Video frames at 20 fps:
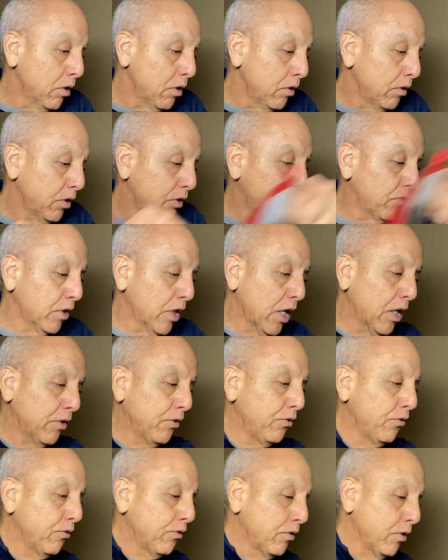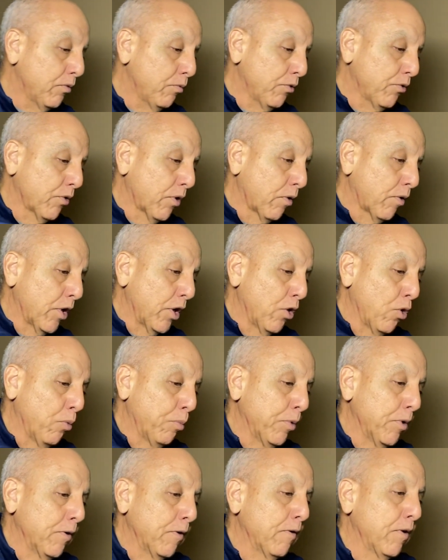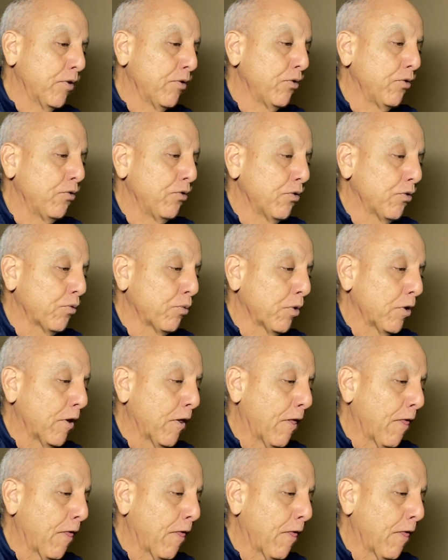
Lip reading: This one's already open. Let's use this one.